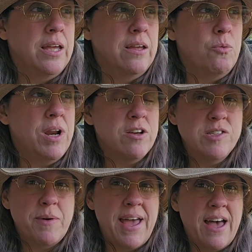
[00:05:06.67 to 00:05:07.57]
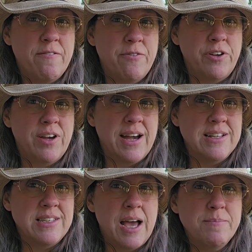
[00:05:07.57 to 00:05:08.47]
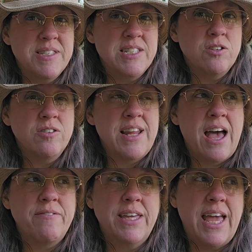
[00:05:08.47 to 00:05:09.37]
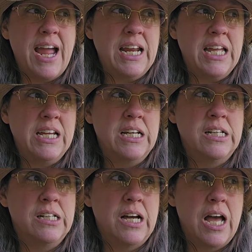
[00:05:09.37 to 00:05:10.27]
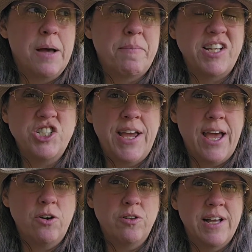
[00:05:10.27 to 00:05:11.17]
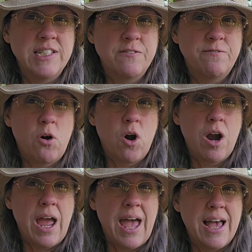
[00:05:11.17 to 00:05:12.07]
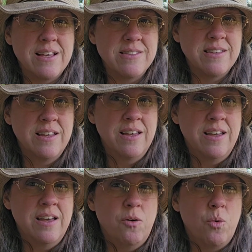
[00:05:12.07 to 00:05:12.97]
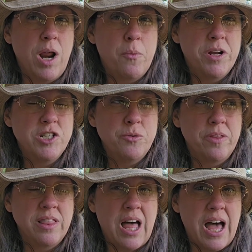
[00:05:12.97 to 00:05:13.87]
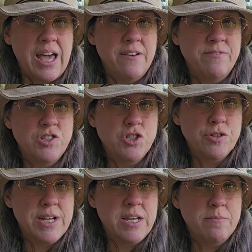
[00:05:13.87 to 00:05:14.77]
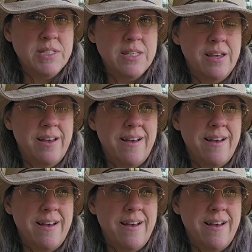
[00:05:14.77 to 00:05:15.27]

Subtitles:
What else do I have for you guys? I'm still navigating my channel as far as what I want to do with live streams.